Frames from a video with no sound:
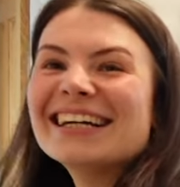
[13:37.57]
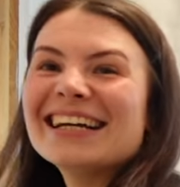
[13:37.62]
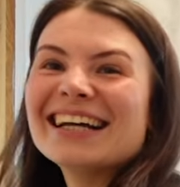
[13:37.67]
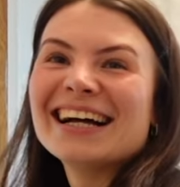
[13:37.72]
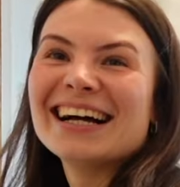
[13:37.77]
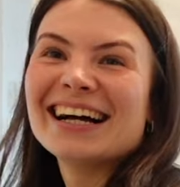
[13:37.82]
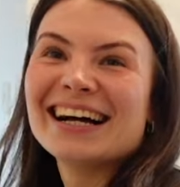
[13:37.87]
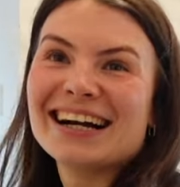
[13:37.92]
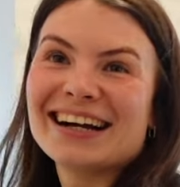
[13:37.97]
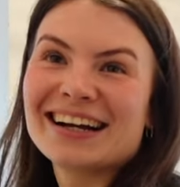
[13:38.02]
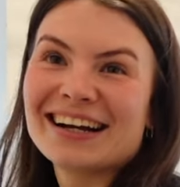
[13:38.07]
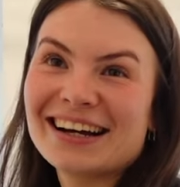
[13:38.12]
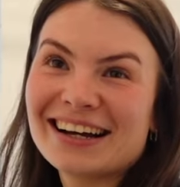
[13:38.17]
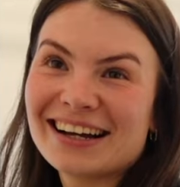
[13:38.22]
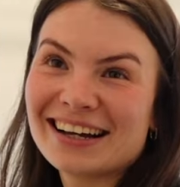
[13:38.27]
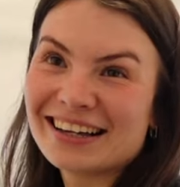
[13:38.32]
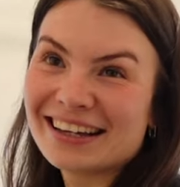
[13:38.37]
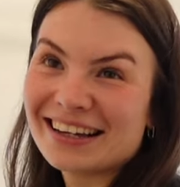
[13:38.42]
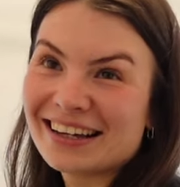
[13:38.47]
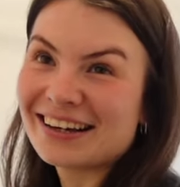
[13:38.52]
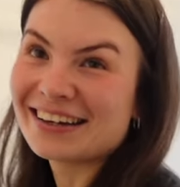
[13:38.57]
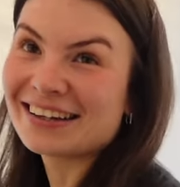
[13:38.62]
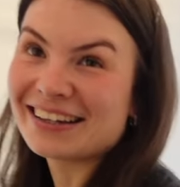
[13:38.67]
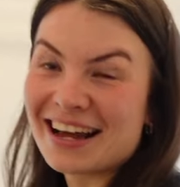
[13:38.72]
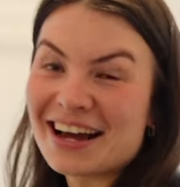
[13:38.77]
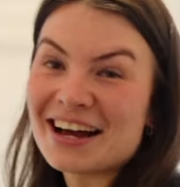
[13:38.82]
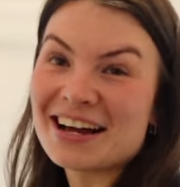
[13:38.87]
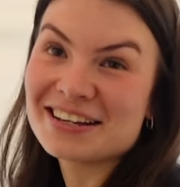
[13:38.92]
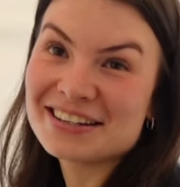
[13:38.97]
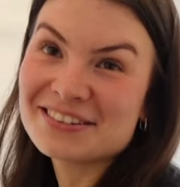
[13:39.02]
prams.
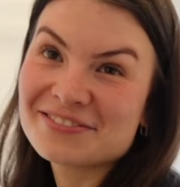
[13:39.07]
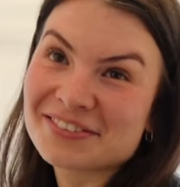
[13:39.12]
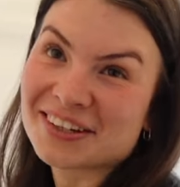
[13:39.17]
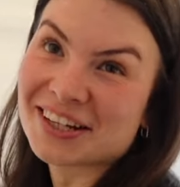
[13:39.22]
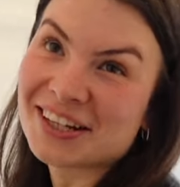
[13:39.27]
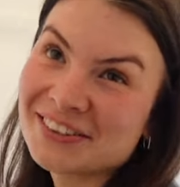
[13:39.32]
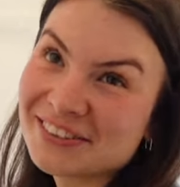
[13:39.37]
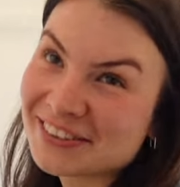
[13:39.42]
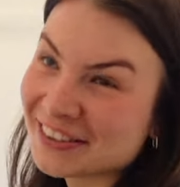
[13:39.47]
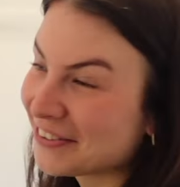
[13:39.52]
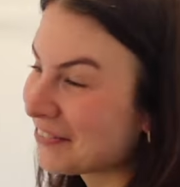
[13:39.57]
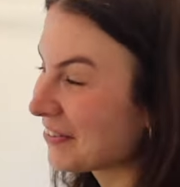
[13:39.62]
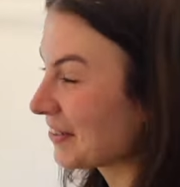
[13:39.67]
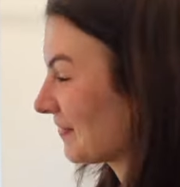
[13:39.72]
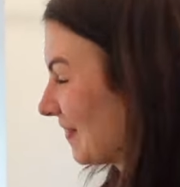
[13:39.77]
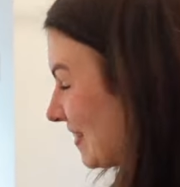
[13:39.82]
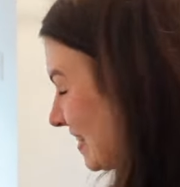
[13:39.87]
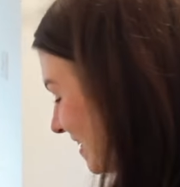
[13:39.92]
Yeah, including the one at my